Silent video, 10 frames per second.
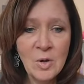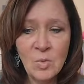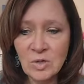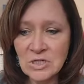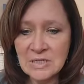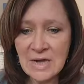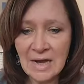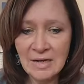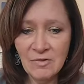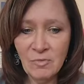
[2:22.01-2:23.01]
which is
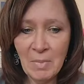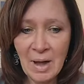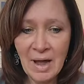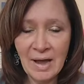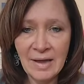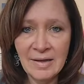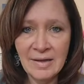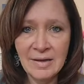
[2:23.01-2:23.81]
kind of my